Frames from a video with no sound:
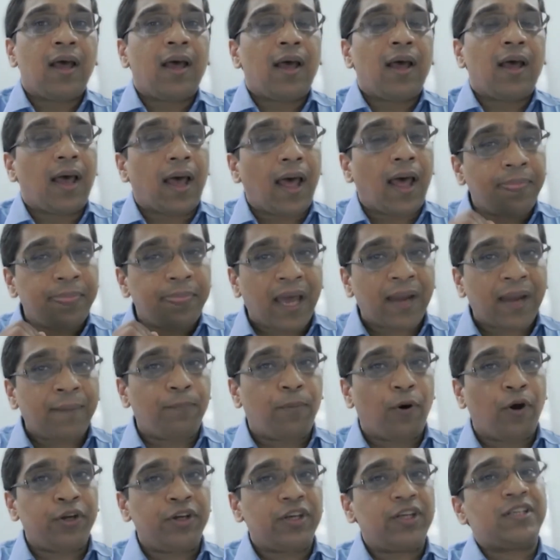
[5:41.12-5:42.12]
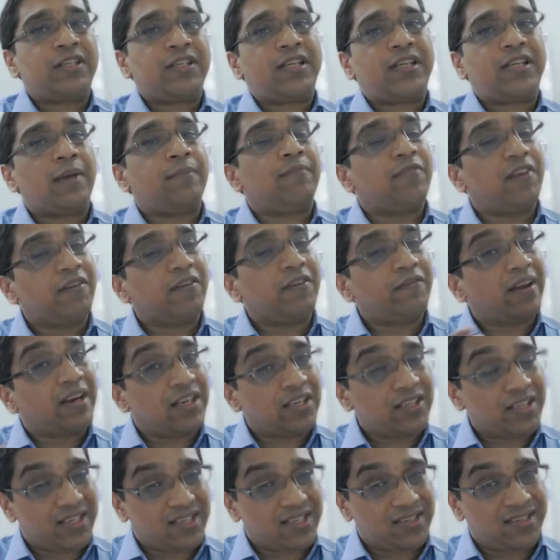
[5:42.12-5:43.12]
At that point in time, we weren't
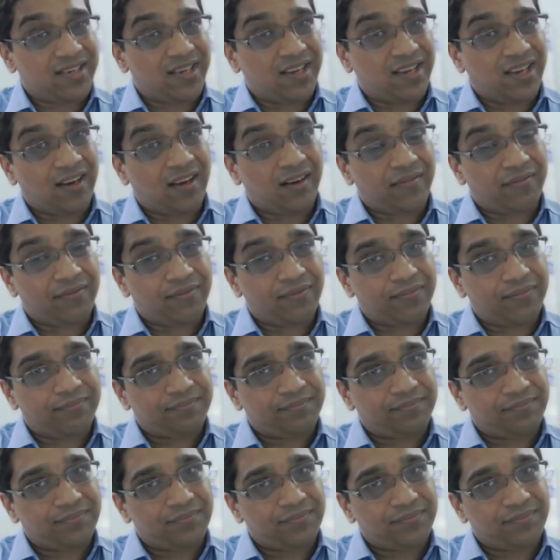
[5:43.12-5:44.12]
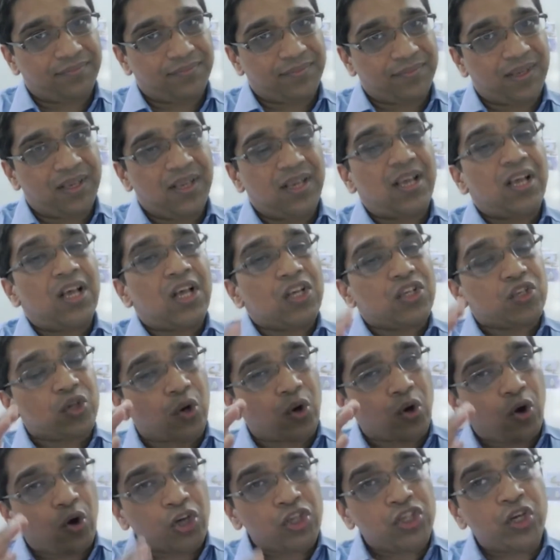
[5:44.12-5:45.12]
testing enough. So
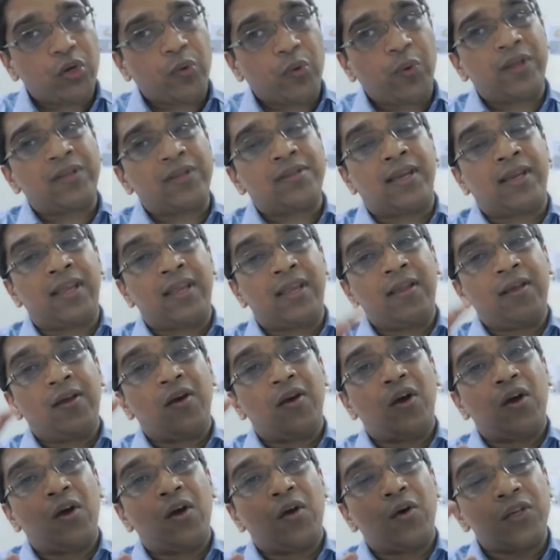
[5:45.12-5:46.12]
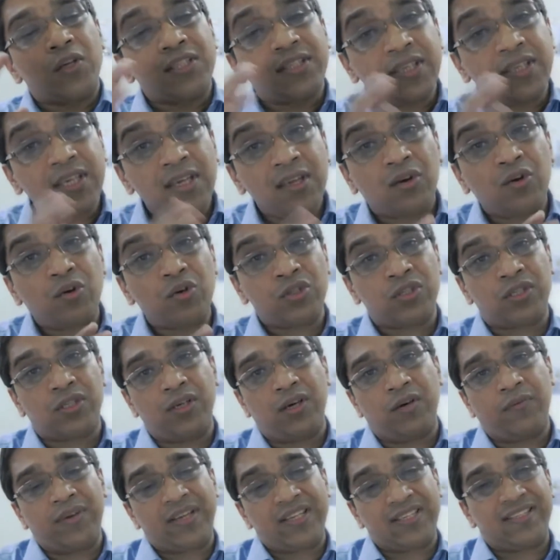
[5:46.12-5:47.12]
consequently, sero
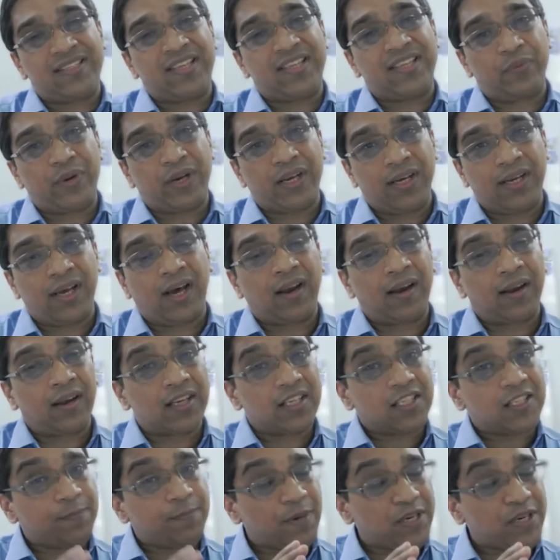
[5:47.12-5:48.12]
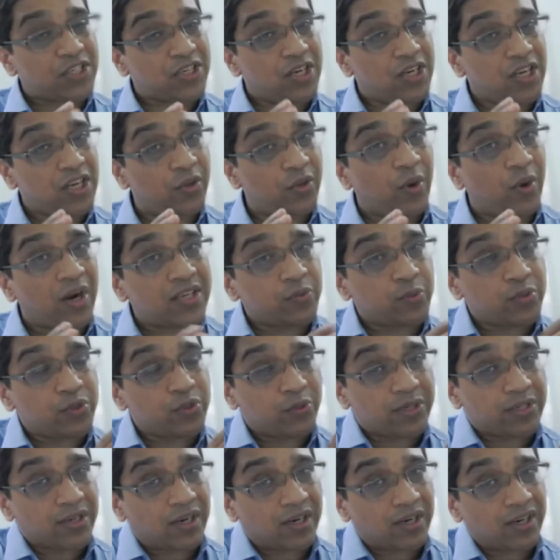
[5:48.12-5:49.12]
surveys that were done, especially the ones which were
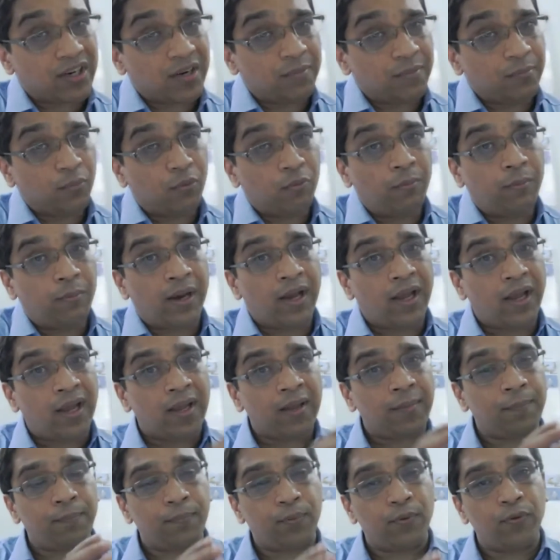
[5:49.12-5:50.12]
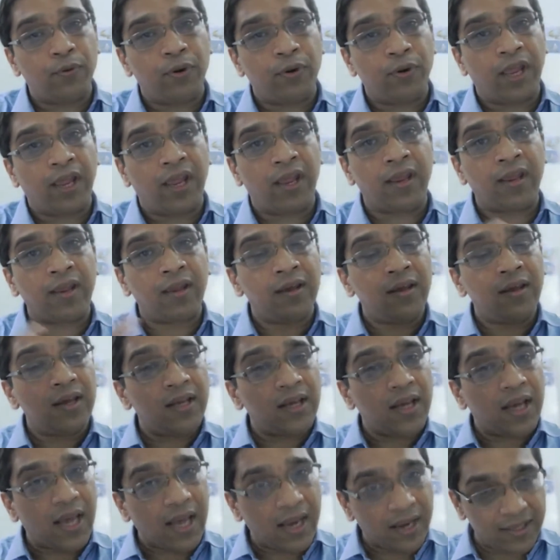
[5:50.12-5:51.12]
done in Mumbai, Pune,
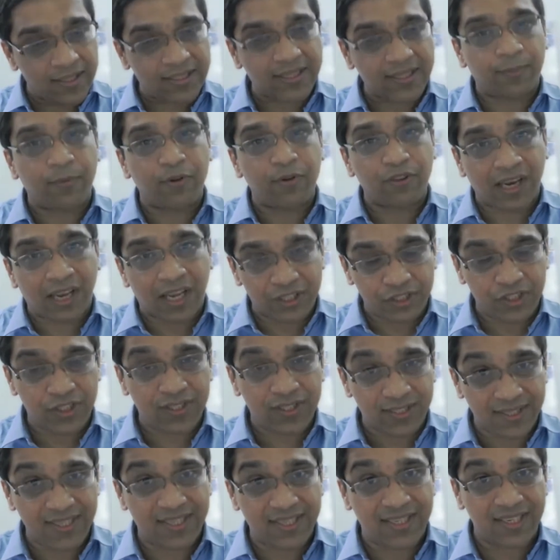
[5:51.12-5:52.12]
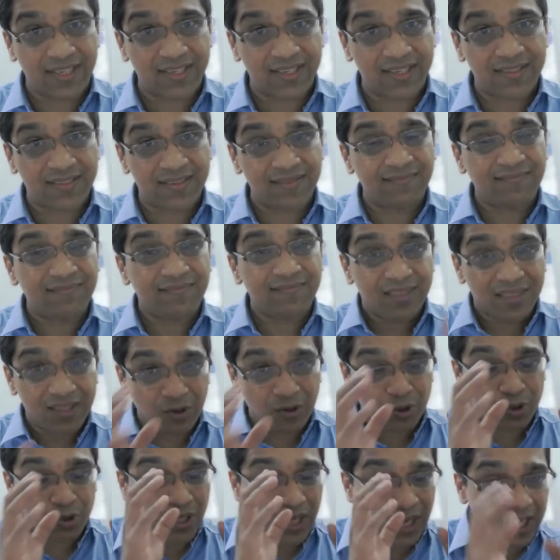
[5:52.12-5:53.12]
and in some of the largest cities,
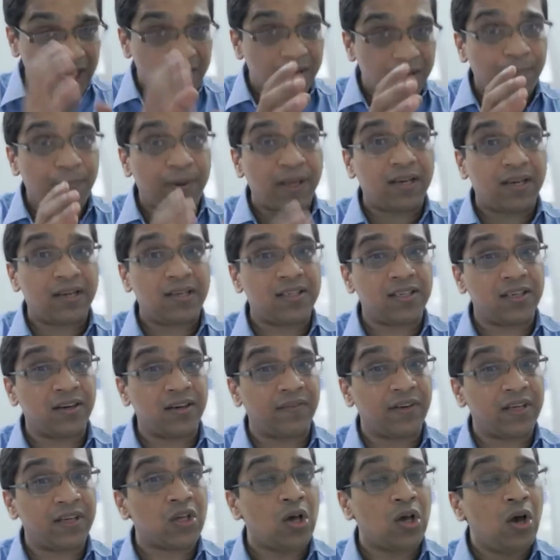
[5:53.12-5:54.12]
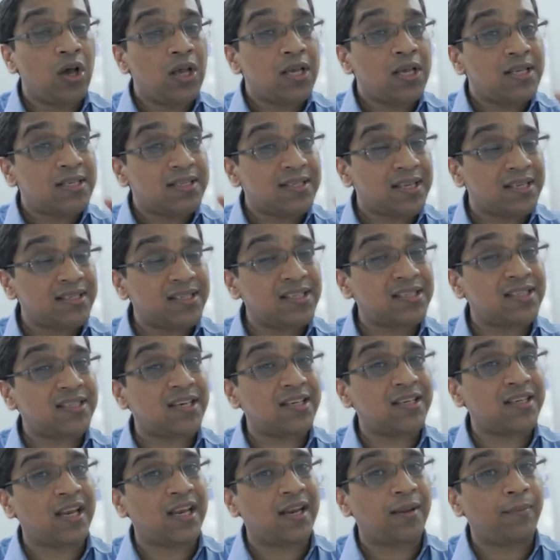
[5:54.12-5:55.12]
those independent surveys, suggested
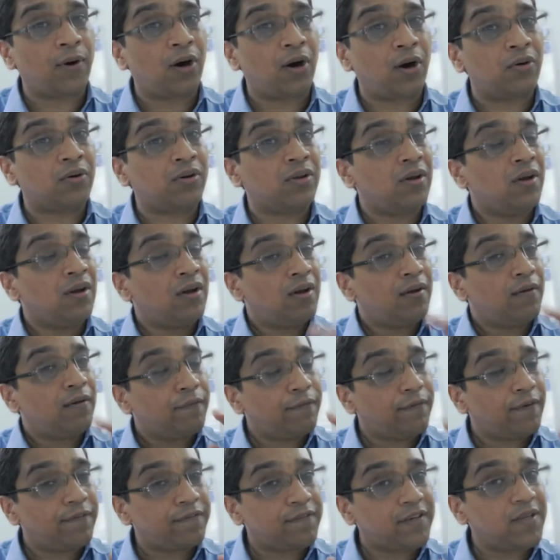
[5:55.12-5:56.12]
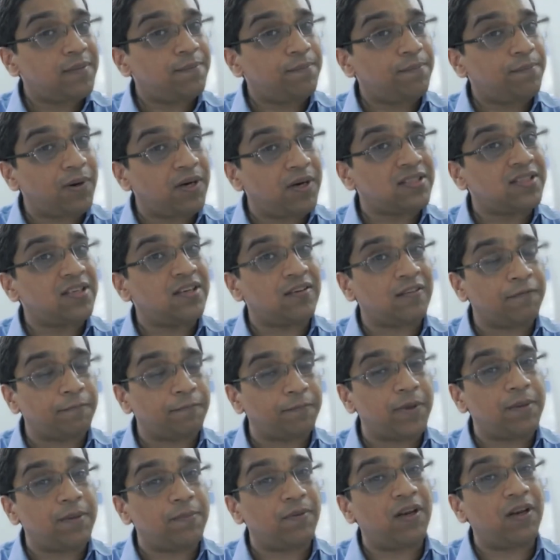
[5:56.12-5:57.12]
that about 50% of
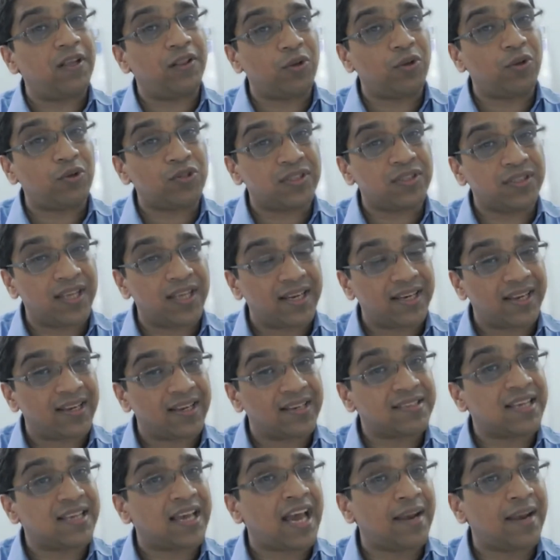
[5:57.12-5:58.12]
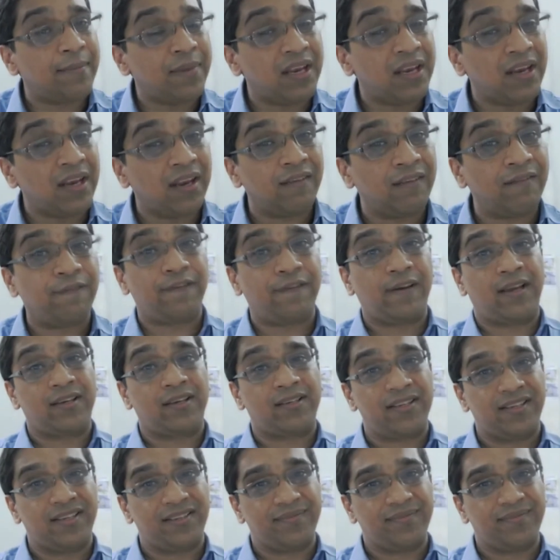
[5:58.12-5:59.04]
people in those settings had been infected.